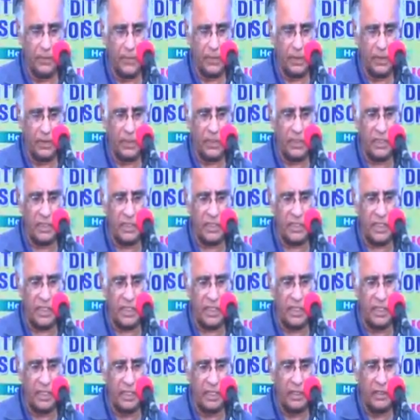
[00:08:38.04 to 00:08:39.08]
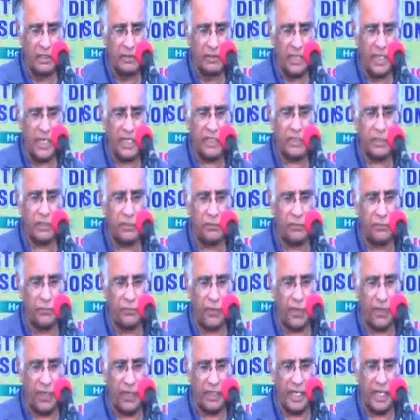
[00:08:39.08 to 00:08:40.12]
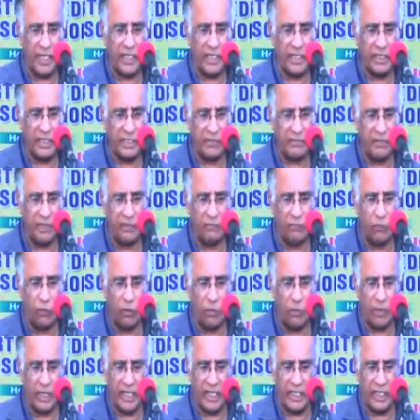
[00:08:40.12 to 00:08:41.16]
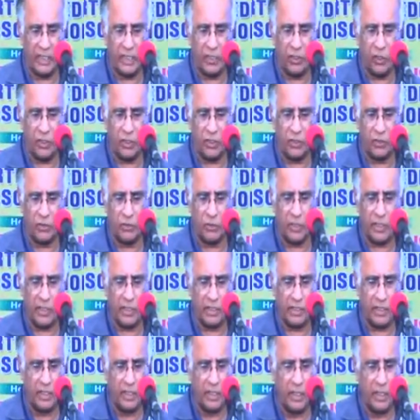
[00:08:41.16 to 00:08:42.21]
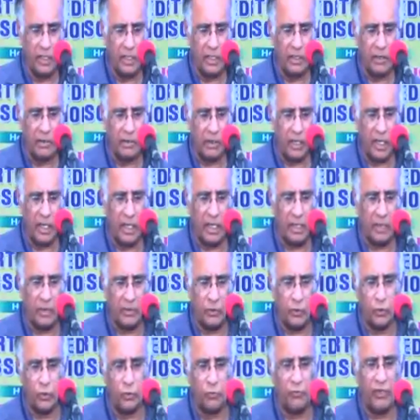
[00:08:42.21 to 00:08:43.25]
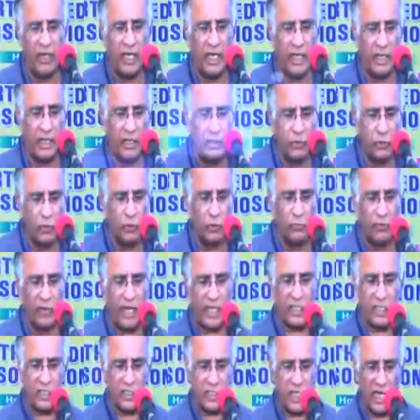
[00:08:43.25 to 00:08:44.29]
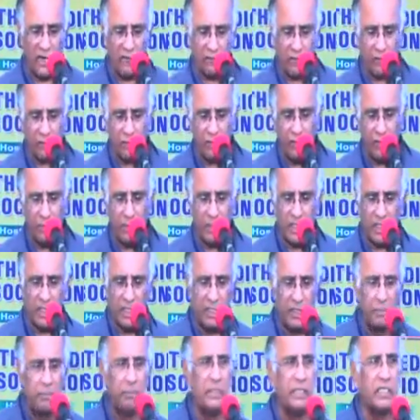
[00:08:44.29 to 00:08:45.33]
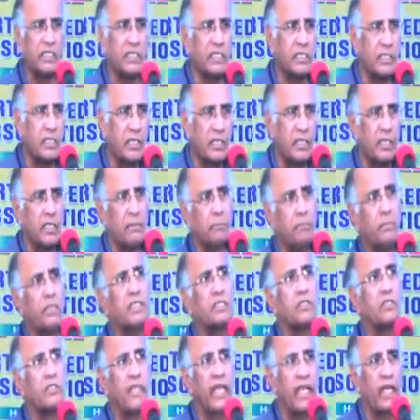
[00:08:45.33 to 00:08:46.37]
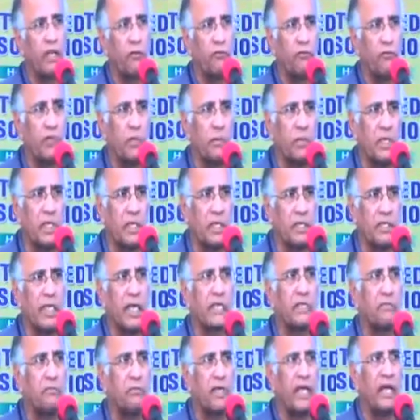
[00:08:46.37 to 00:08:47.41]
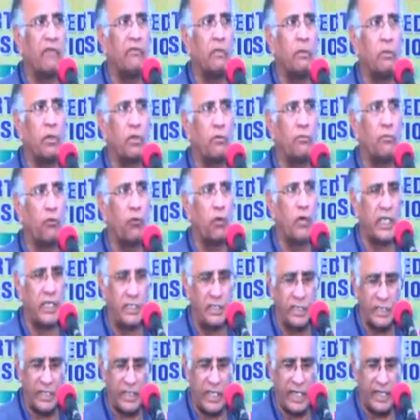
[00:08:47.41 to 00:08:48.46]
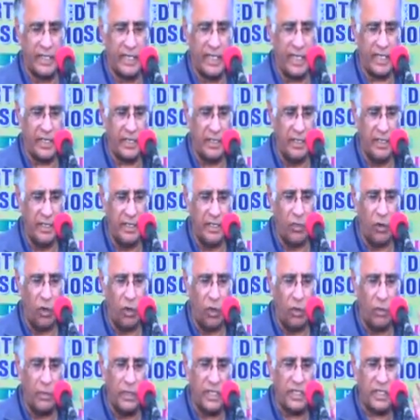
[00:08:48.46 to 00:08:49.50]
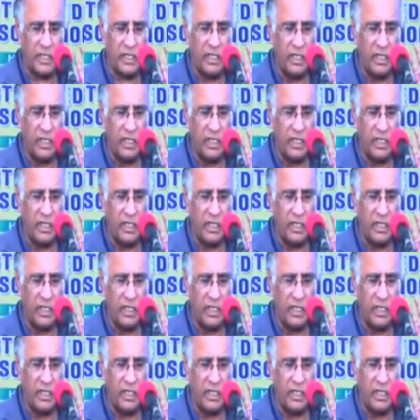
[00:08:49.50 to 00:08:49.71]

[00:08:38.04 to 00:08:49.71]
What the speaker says: This is a case of 1974, 1 year non-union due to fracture shaft of femur, missed neck of femur. We have about 4 cases like that. Always